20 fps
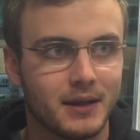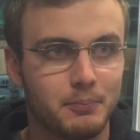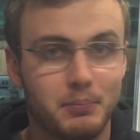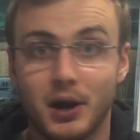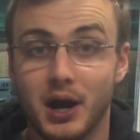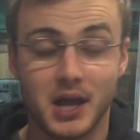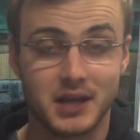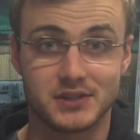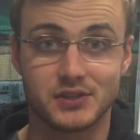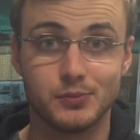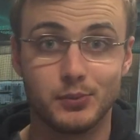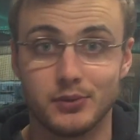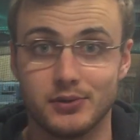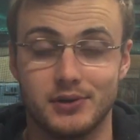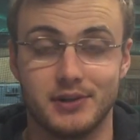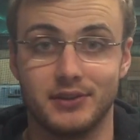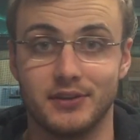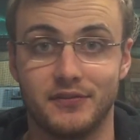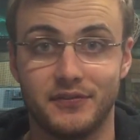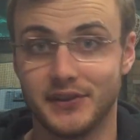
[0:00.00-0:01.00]
possible
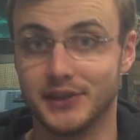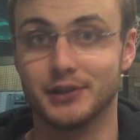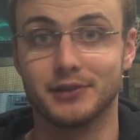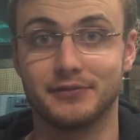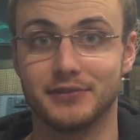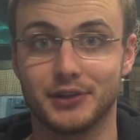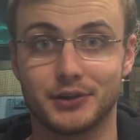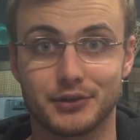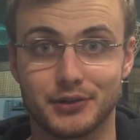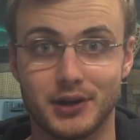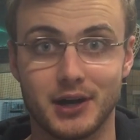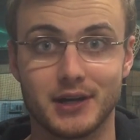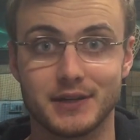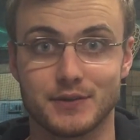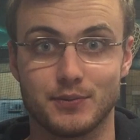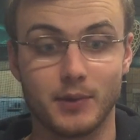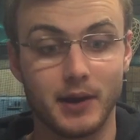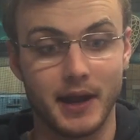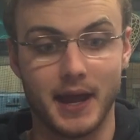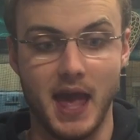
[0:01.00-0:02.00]
on the field of
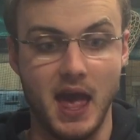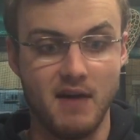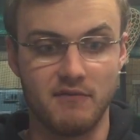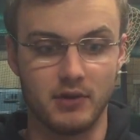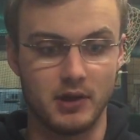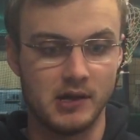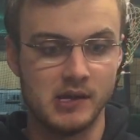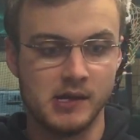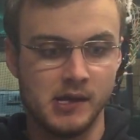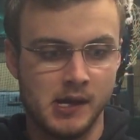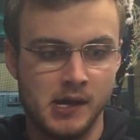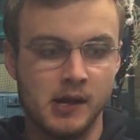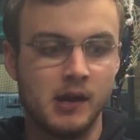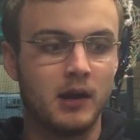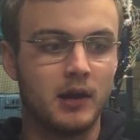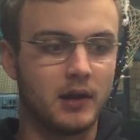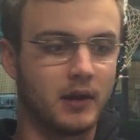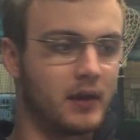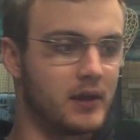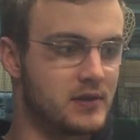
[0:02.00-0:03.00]
lacrosse, where I have
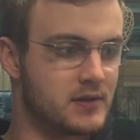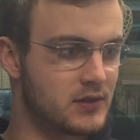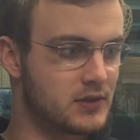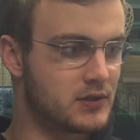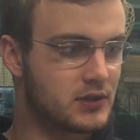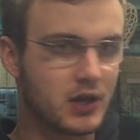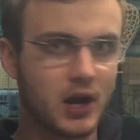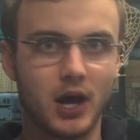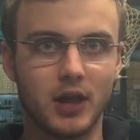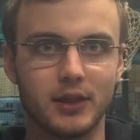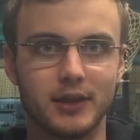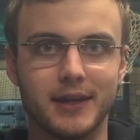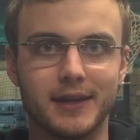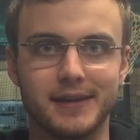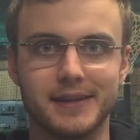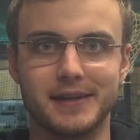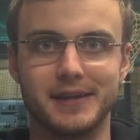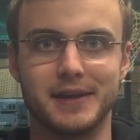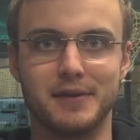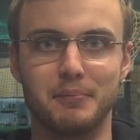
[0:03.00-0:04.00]
a
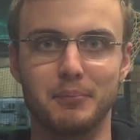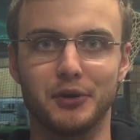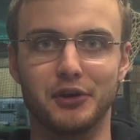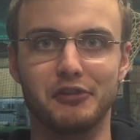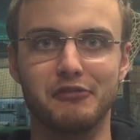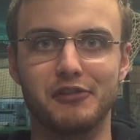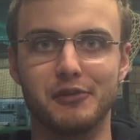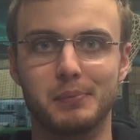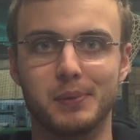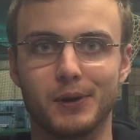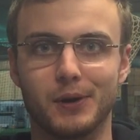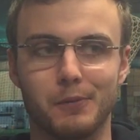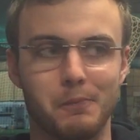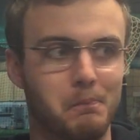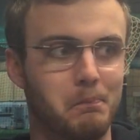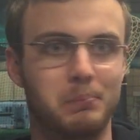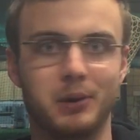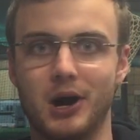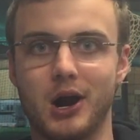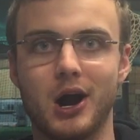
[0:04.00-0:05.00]
solid
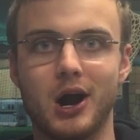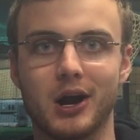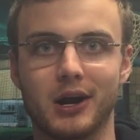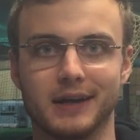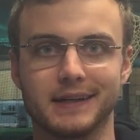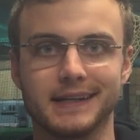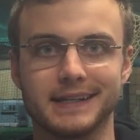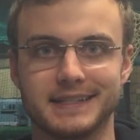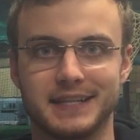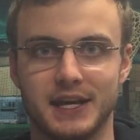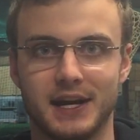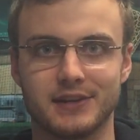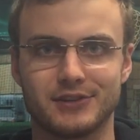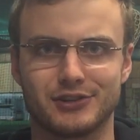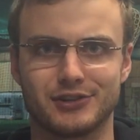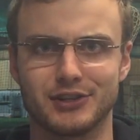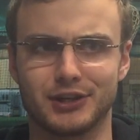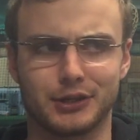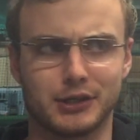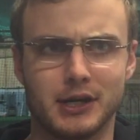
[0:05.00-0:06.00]
immovable bar
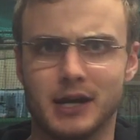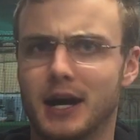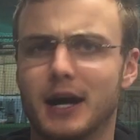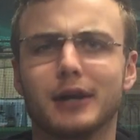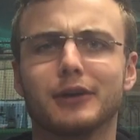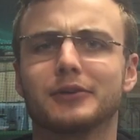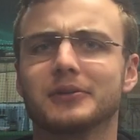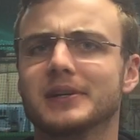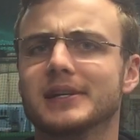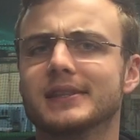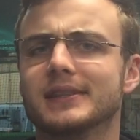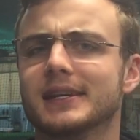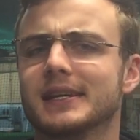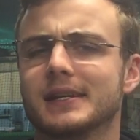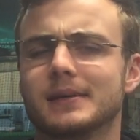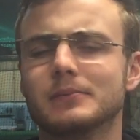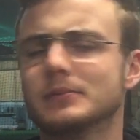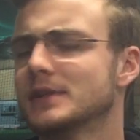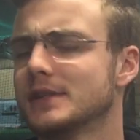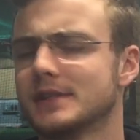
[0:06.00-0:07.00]
attached to concrete that I'm